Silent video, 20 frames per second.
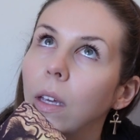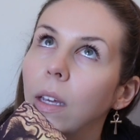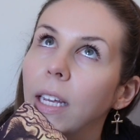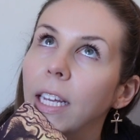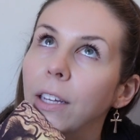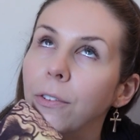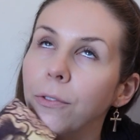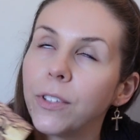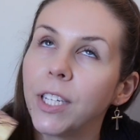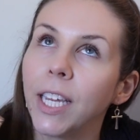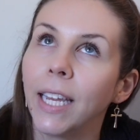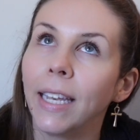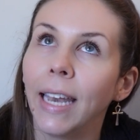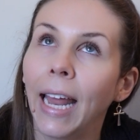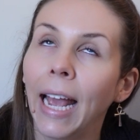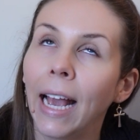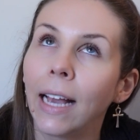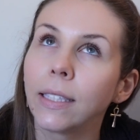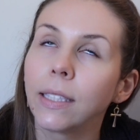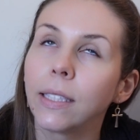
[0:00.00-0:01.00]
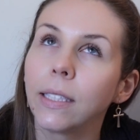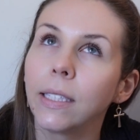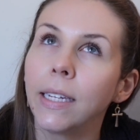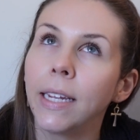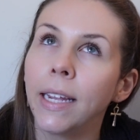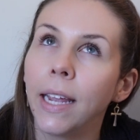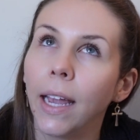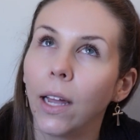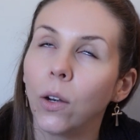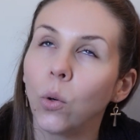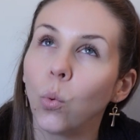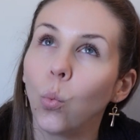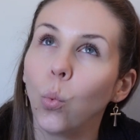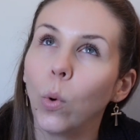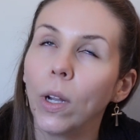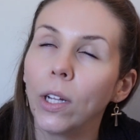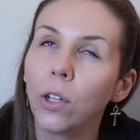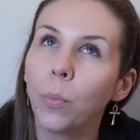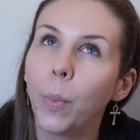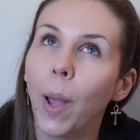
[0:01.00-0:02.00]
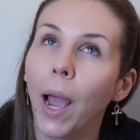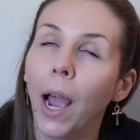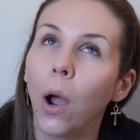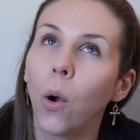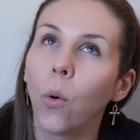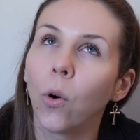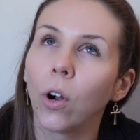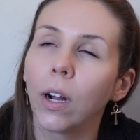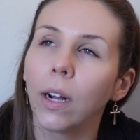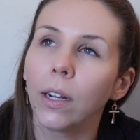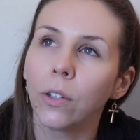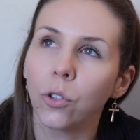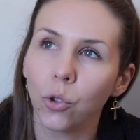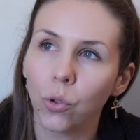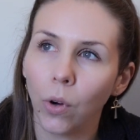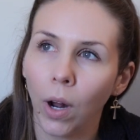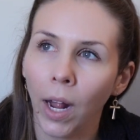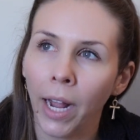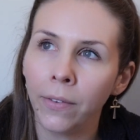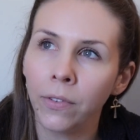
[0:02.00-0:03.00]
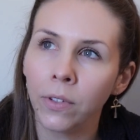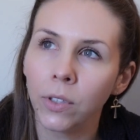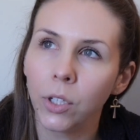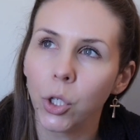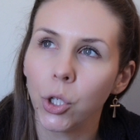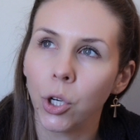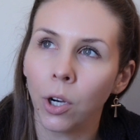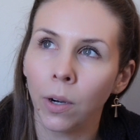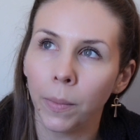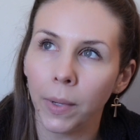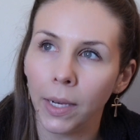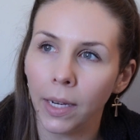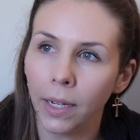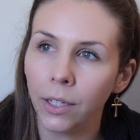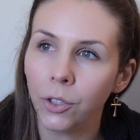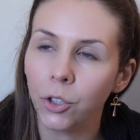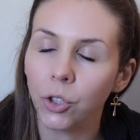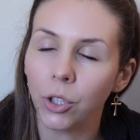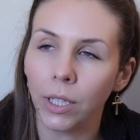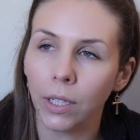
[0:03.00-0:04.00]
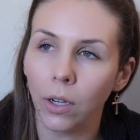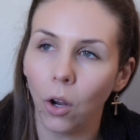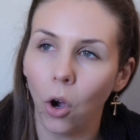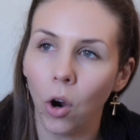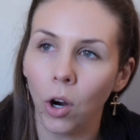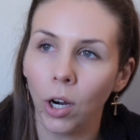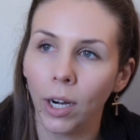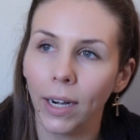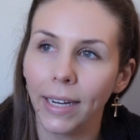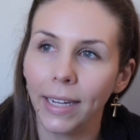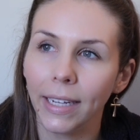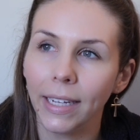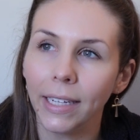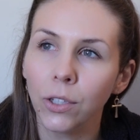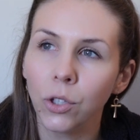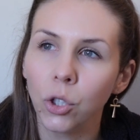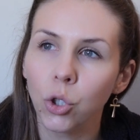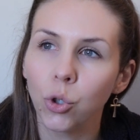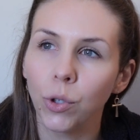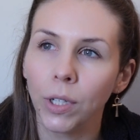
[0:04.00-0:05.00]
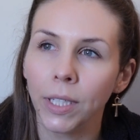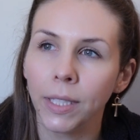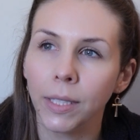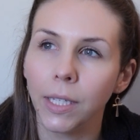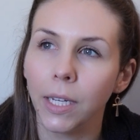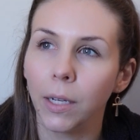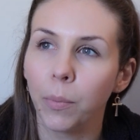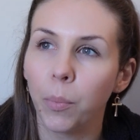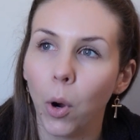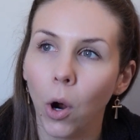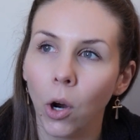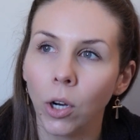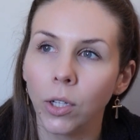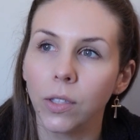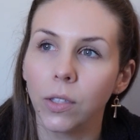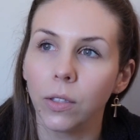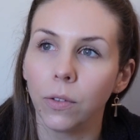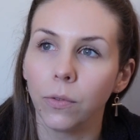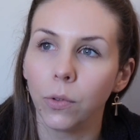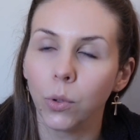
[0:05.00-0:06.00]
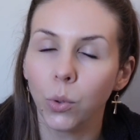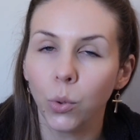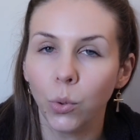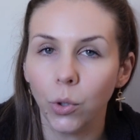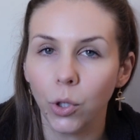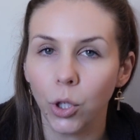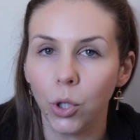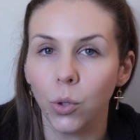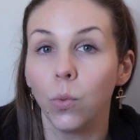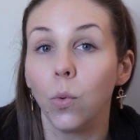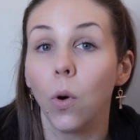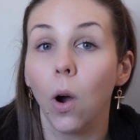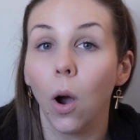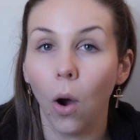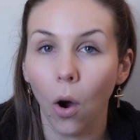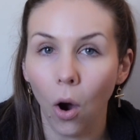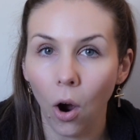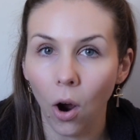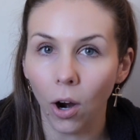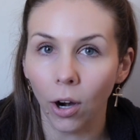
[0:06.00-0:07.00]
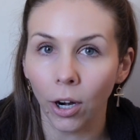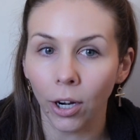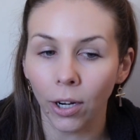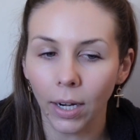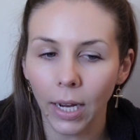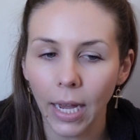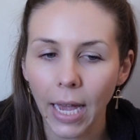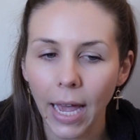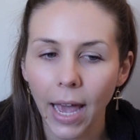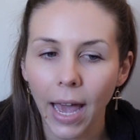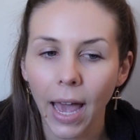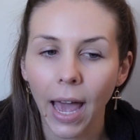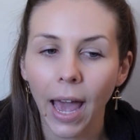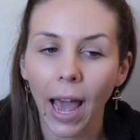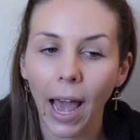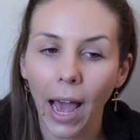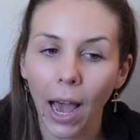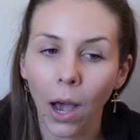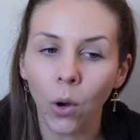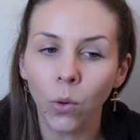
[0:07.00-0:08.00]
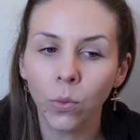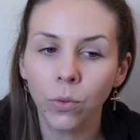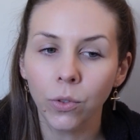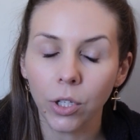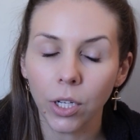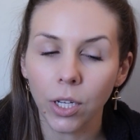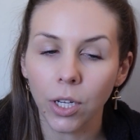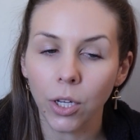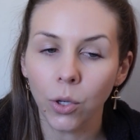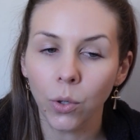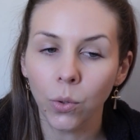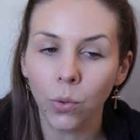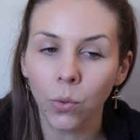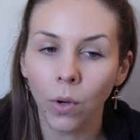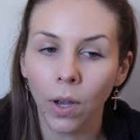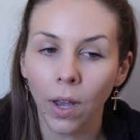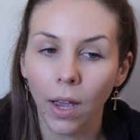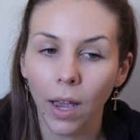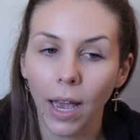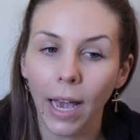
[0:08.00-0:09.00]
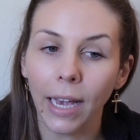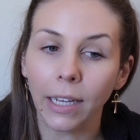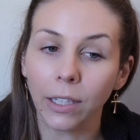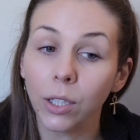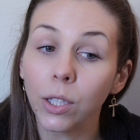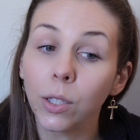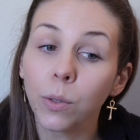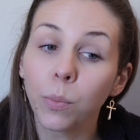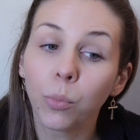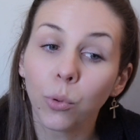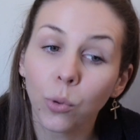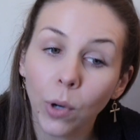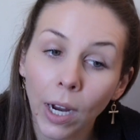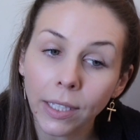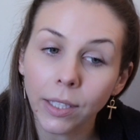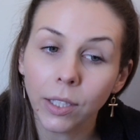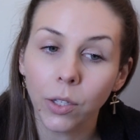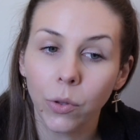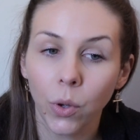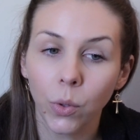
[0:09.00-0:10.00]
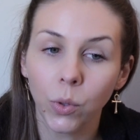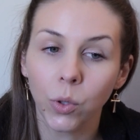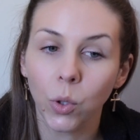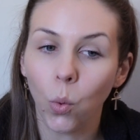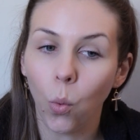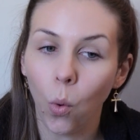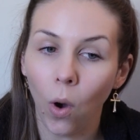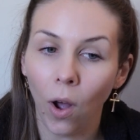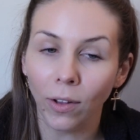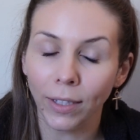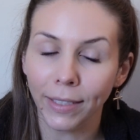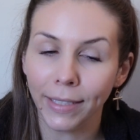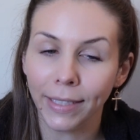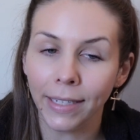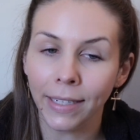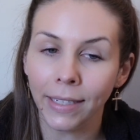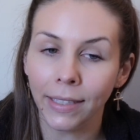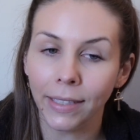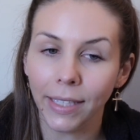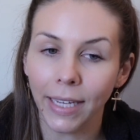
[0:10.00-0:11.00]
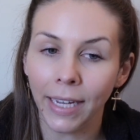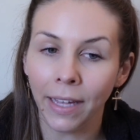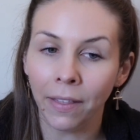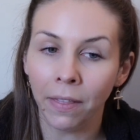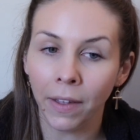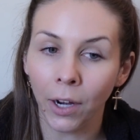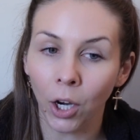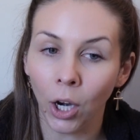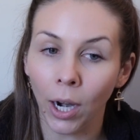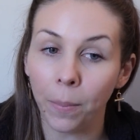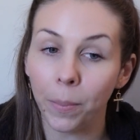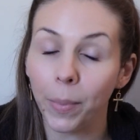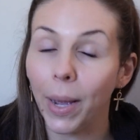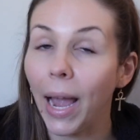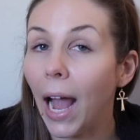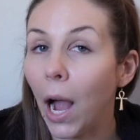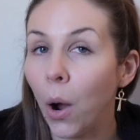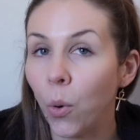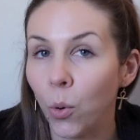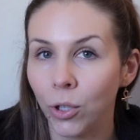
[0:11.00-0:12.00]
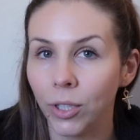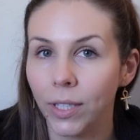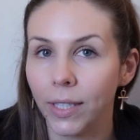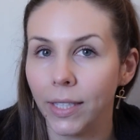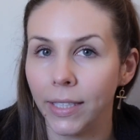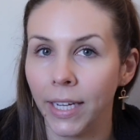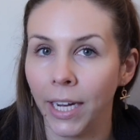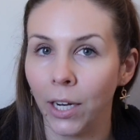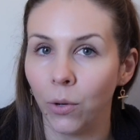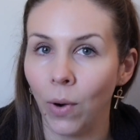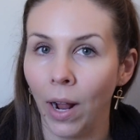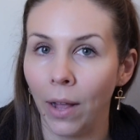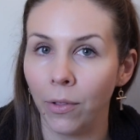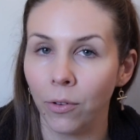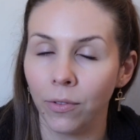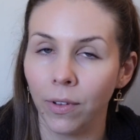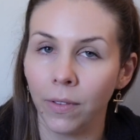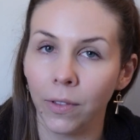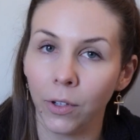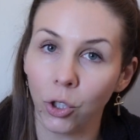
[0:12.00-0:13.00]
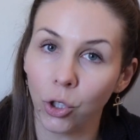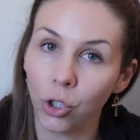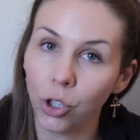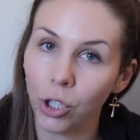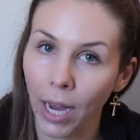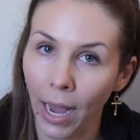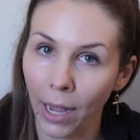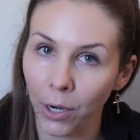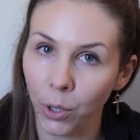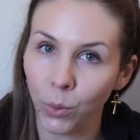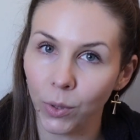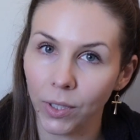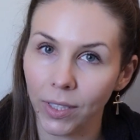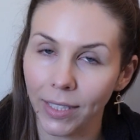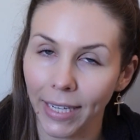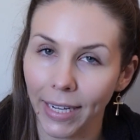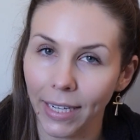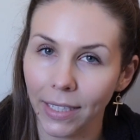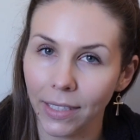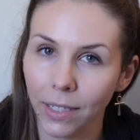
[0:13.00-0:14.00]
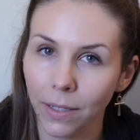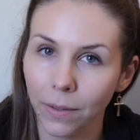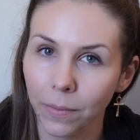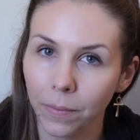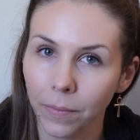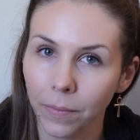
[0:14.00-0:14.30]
if tenacity and willpower and drive and determination are intrinsic parts of who you are, how do you express those qualities in their empowered state rather than their shadow state?